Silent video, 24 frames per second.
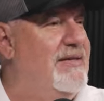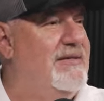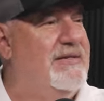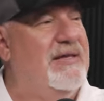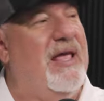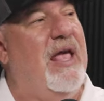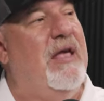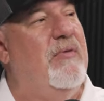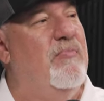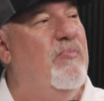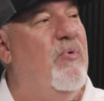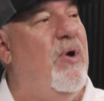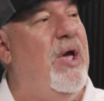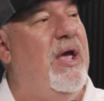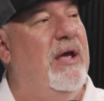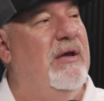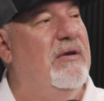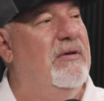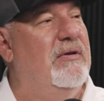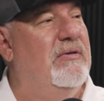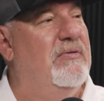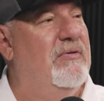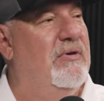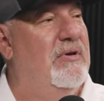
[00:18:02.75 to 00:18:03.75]
the same
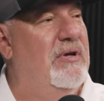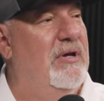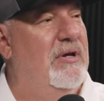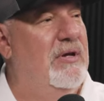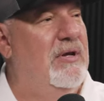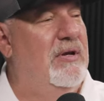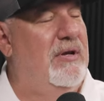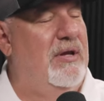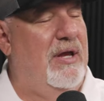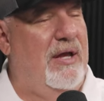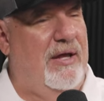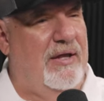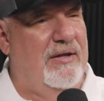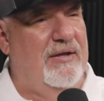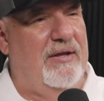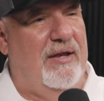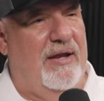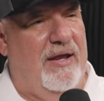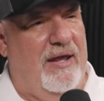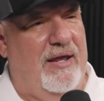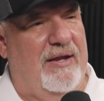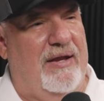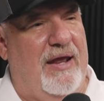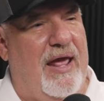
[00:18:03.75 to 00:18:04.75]
way. Yeah,
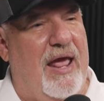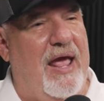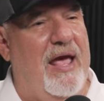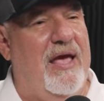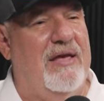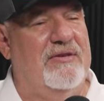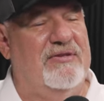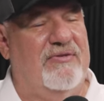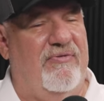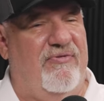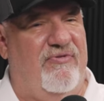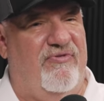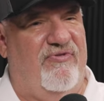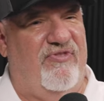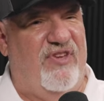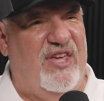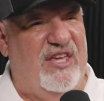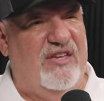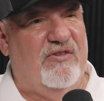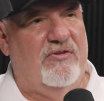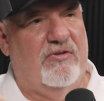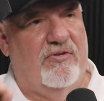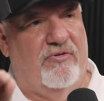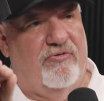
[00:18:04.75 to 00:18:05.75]
and and has a
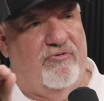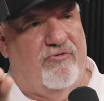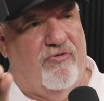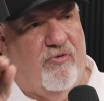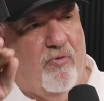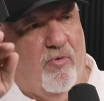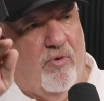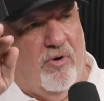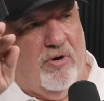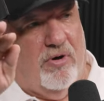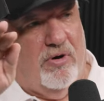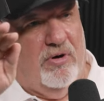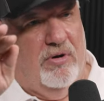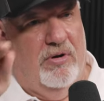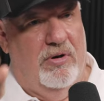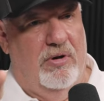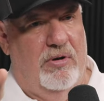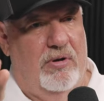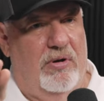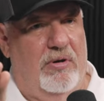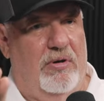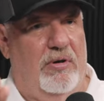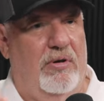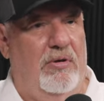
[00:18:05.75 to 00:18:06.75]
feel for
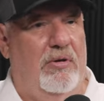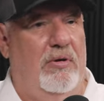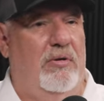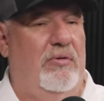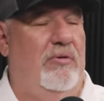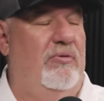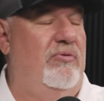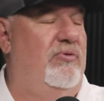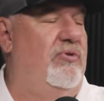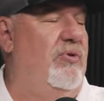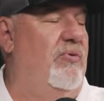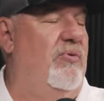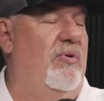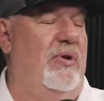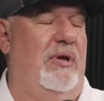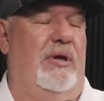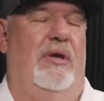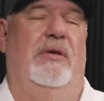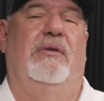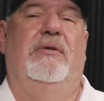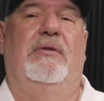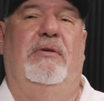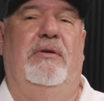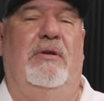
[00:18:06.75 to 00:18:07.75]

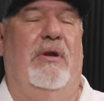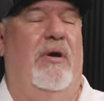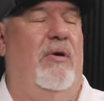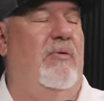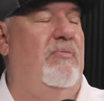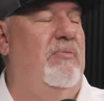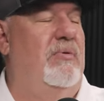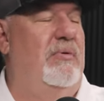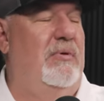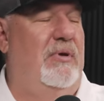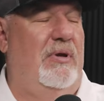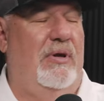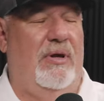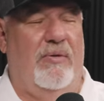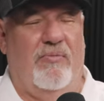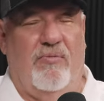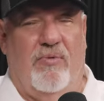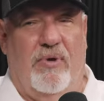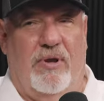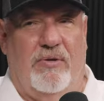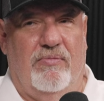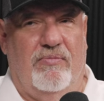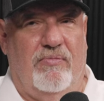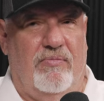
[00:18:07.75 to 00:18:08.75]
doing it. You know
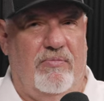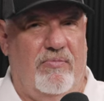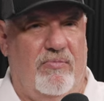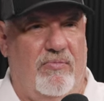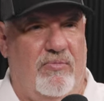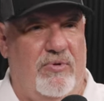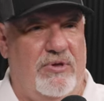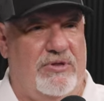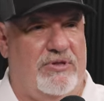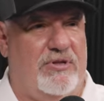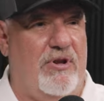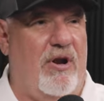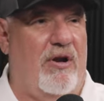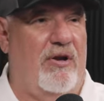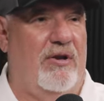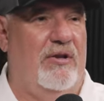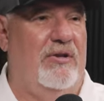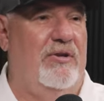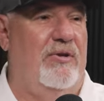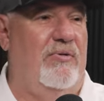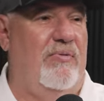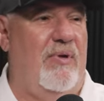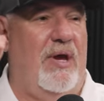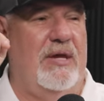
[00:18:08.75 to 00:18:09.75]
and when we
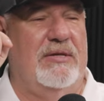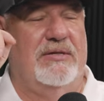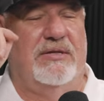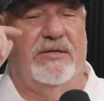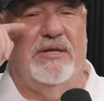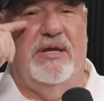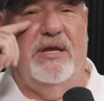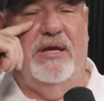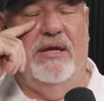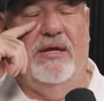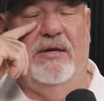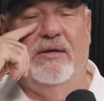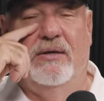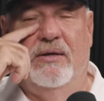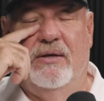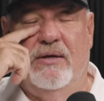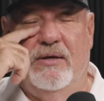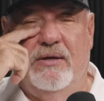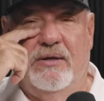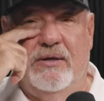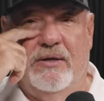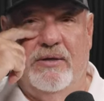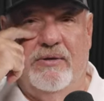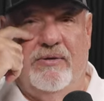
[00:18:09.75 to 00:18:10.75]
started UST, uh,
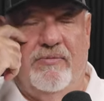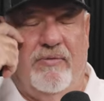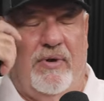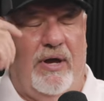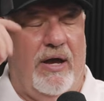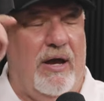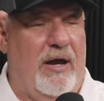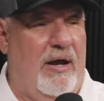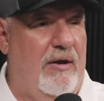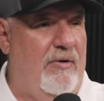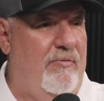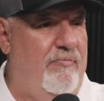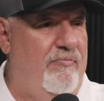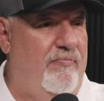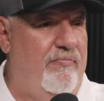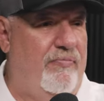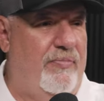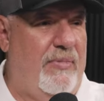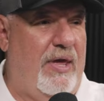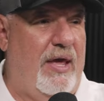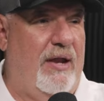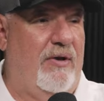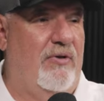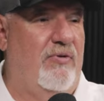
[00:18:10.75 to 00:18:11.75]
um,
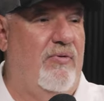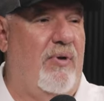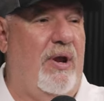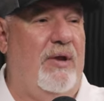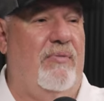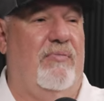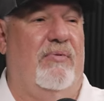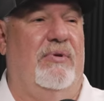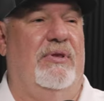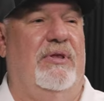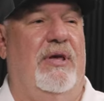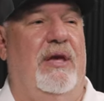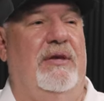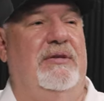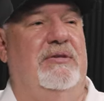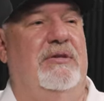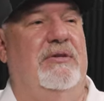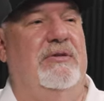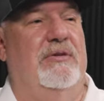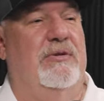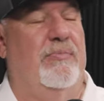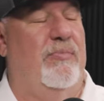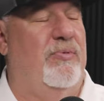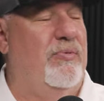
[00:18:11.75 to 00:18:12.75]
had a great
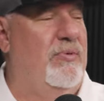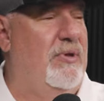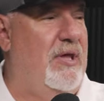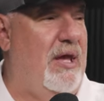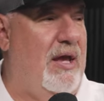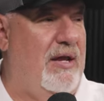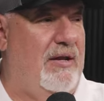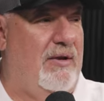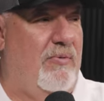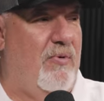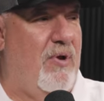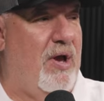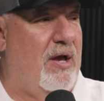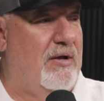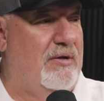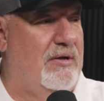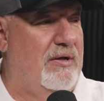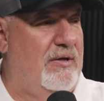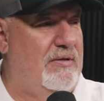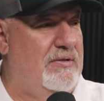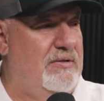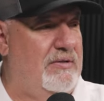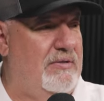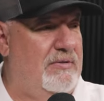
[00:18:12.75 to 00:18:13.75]
relationship with Lanny
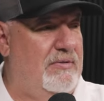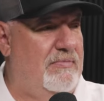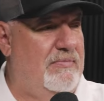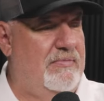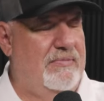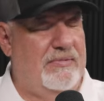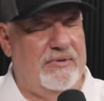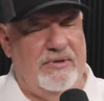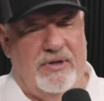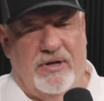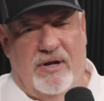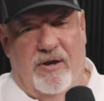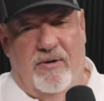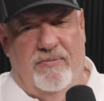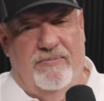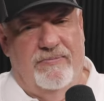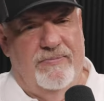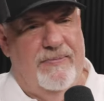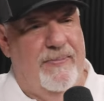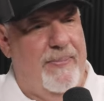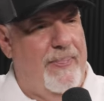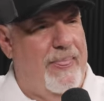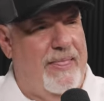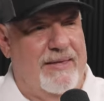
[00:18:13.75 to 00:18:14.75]
Wadkins. You know,
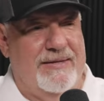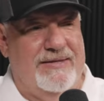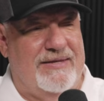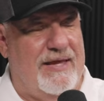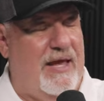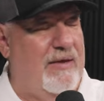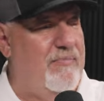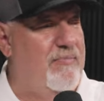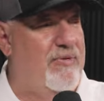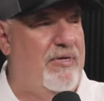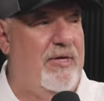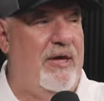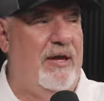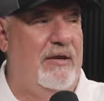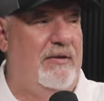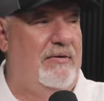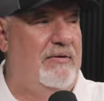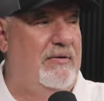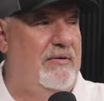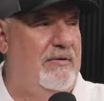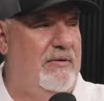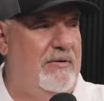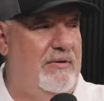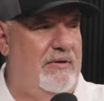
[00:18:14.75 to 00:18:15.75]
same
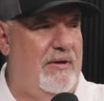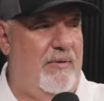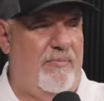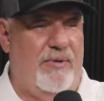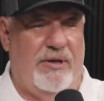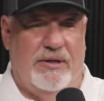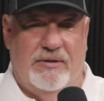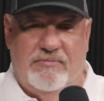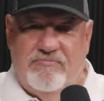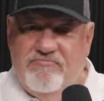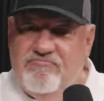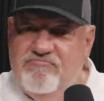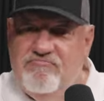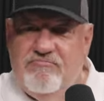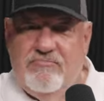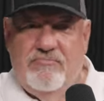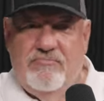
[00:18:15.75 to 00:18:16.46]
thing. I mean,